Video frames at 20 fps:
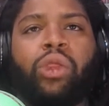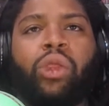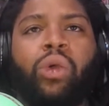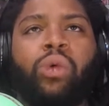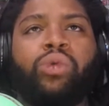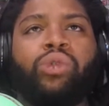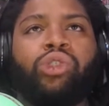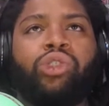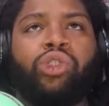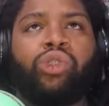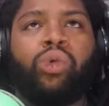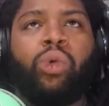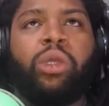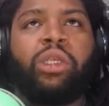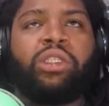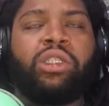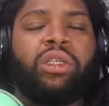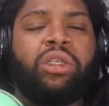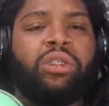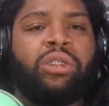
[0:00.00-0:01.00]
those
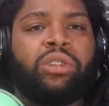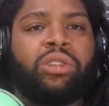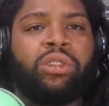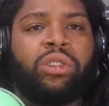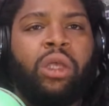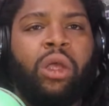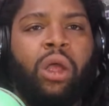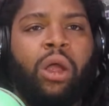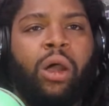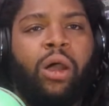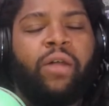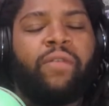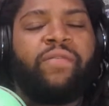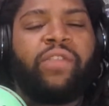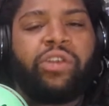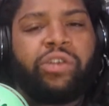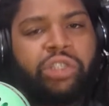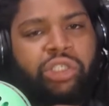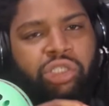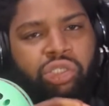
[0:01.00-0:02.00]
choices are
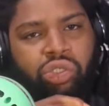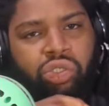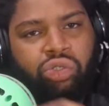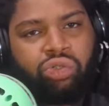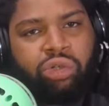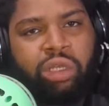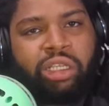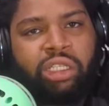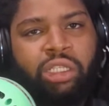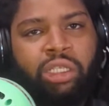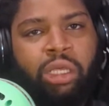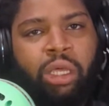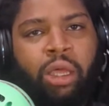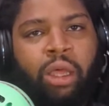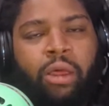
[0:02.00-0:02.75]
very strict